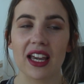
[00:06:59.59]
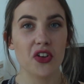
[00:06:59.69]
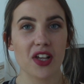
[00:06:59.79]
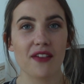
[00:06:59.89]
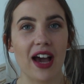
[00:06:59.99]

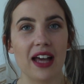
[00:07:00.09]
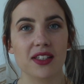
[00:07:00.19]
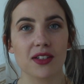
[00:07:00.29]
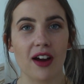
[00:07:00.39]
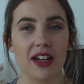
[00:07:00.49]
Because I've had
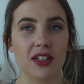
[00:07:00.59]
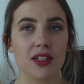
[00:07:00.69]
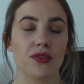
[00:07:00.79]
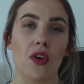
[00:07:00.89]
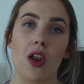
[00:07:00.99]

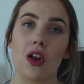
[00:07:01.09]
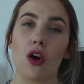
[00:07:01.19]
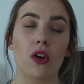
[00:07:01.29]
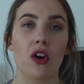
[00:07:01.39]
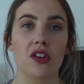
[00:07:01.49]
psoriasis for a
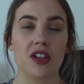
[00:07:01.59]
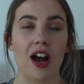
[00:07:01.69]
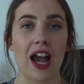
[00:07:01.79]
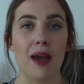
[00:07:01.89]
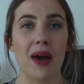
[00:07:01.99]
long
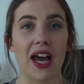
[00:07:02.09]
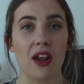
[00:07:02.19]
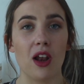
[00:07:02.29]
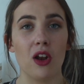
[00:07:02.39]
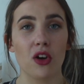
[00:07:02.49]
time
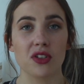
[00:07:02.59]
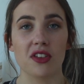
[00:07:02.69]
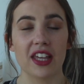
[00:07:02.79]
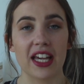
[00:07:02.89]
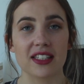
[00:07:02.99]
and a lot
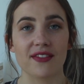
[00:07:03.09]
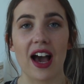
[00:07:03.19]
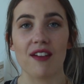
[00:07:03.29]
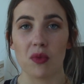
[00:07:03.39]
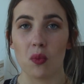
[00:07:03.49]
of things that
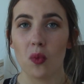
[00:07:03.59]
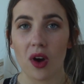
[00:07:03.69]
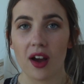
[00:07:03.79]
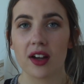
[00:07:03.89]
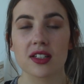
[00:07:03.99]
haven't
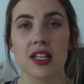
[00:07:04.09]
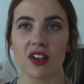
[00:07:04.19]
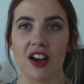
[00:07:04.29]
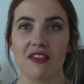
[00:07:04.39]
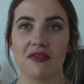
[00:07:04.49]
worked,
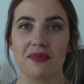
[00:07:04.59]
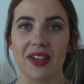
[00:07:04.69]
I've